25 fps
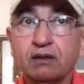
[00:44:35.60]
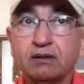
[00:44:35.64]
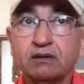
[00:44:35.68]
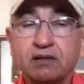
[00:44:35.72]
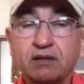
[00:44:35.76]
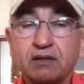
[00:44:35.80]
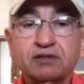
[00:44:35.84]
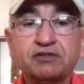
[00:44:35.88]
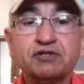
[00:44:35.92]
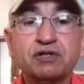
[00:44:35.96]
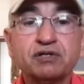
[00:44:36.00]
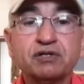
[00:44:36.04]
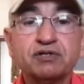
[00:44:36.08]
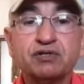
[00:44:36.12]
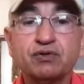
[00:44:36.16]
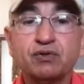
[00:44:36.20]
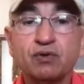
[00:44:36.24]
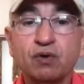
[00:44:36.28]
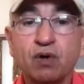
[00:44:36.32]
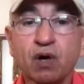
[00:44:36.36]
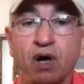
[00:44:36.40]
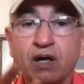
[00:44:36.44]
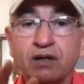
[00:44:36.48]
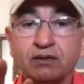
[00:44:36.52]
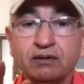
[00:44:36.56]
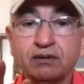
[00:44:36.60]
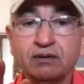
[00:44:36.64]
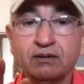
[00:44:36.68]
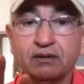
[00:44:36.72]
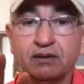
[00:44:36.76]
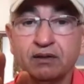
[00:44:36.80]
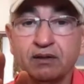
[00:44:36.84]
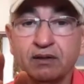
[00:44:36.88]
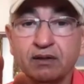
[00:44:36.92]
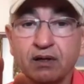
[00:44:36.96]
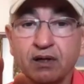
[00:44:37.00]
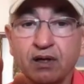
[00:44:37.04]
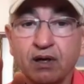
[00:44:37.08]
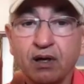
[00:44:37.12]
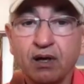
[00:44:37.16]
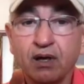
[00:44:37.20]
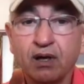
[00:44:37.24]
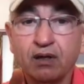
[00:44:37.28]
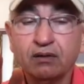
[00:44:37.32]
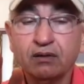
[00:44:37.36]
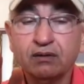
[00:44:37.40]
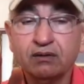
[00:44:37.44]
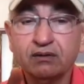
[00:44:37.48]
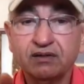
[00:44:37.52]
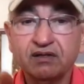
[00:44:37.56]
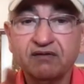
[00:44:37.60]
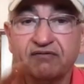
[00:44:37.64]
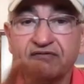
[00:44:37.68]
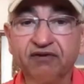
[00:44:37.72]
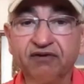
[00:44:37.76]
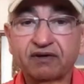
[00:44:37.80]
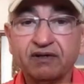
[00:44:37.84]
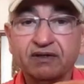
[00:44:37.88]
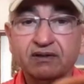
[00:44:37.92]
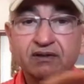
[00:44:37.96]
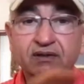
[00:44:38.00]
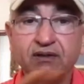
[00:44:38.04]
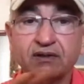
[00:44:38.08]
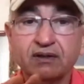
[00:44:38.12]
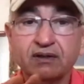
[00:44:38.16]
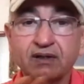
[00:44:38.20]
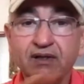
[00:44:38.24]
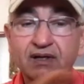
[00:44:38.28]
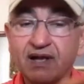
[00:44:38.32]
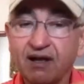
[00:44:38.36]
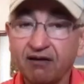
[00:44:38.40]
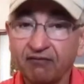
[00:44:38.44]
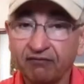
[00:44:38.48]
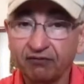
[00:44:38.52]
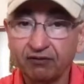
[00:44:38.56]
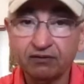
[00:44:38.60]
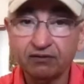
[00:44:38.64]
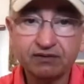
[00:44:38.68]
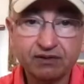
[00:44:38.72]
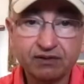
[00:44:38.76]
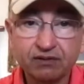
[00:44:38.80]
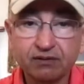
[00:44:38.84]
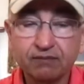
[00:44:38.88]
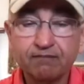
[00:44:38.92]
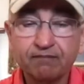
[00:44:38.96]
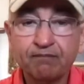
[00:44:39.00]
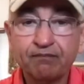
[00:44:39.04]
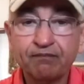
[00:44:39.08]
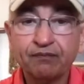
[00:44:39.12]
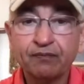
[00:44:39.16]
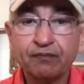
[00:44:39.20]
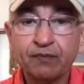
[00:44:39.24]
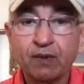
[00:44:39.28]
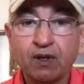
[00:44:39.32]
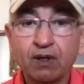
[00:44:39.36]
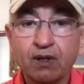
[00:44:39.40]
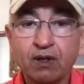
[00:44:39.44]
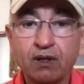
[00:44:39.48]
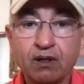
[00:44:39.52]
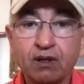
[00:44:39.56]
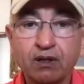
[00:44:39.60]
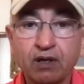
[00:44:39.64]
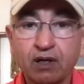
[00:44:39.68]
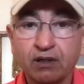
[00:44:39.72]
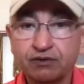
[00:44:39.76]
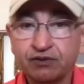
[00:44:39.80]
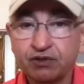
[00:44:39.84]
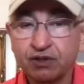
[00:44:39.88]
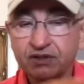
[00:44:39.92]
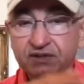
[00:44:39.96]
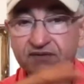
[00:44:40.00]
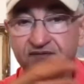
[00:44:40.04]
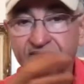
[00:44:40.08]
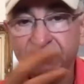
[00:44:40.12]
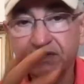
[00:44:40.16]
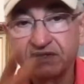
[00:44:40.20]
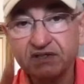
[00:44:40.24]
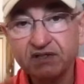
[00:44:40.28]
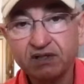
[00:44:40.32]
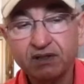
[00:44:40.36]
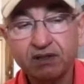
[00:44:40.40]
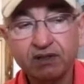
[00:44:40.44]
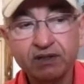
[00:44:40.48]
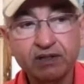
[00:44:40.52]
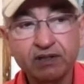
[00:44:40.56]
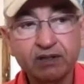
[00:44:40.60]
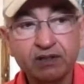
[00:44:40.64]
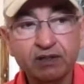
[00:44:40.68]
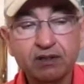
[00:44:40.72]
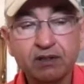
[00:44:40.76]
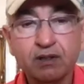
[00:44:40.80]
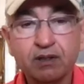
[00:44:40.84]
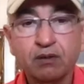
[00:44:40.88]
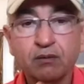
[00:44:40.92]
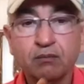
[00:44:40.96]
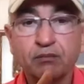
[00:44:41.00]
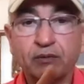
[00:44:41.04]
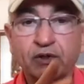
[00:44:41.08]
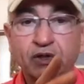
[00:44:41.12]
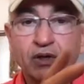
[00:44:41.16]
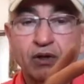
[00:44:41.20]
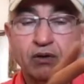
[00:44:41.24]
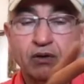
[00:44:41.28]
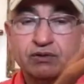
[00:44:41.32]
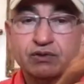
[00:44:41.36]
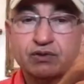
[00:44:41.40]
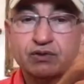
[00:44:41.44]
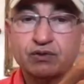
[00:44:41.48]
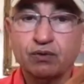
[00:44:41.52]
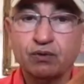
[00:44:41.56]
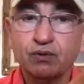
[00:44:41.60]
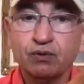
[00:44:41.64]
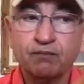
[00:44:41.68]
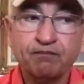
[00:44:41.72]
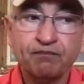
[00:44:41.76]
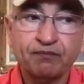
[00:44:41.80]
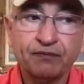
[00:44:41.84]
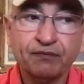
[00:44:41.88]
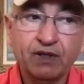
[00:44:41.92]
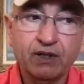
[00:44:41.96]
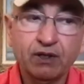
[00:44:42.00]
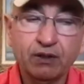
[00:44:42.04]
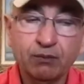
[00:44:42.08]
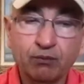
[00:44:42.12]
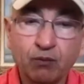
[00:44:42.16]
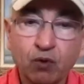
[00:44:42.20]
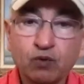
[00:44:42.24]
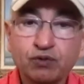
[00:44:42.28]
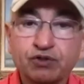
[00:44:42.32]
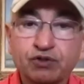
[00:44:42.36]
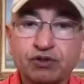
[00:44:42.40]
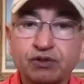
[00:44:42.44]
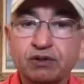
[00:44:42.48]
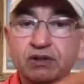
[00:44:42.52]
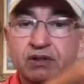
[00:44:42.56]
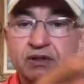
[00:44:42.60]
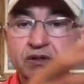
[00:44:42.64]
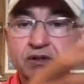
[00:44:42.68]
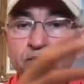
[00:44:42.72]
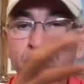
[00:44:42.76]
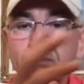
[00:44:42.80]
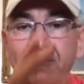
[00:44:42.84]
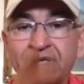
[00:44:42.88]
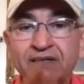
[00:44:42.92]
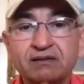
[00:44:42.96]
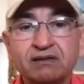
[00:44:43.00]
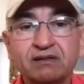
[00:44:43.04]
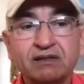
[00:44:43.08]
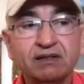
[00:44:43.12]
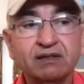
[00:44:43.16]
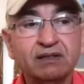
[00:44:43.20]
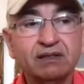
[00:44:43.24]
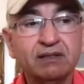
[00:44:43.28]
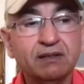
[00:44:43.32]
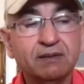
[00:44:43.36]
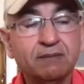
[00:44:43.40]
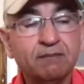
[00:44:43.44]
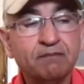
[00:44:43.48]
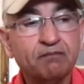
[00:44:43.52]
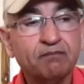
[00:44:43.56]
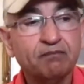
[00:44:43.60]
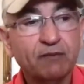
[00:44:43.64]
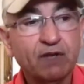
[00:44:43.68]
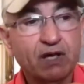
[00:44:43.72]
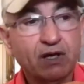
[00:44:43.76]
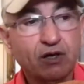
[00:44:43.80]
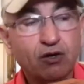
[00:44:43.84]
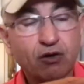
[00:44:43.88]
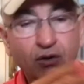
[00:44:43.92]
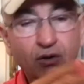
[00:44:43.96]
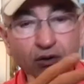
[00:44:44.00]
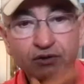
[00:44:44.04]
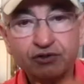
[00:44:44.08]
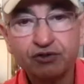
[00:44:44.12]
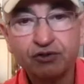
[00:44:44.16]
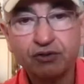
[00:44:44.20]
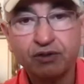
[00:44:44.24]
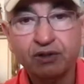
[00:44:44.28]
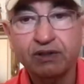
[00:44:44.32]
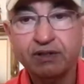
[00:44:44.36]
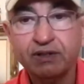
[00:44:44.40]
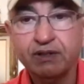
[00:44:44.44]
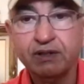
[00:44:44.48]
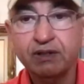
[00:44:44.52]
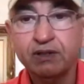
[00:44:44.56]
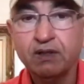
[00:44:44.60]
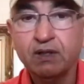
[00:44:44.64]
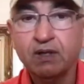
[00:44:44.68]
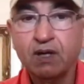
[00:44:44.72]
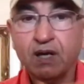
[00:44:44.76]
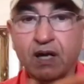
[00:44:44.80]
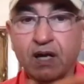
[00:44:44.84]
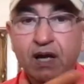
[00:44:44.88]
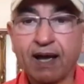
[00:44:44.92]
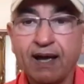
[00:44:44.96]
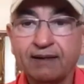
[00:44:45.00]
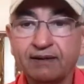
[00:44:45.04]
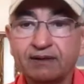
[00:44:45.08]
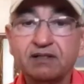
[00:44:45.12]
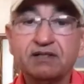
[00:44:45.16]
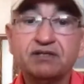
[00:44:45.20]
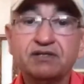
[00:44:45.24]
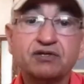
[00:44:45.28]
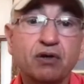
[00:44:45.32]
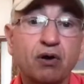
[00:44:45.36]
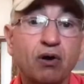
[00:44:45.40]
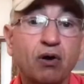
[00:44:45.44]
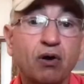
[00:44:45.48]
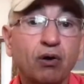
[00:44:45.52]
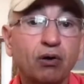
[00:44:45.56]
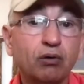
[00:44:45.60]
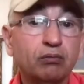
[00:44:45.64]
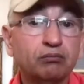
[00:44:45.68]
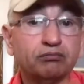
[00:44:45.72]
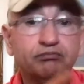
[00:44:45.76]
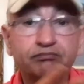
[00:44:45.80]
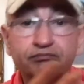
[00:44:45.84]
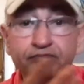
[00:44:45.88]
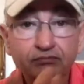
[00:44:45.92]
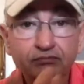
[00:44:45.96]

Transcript: touches you on different levels. Not just physically, but also emotionally, mentally, culturally. And these are all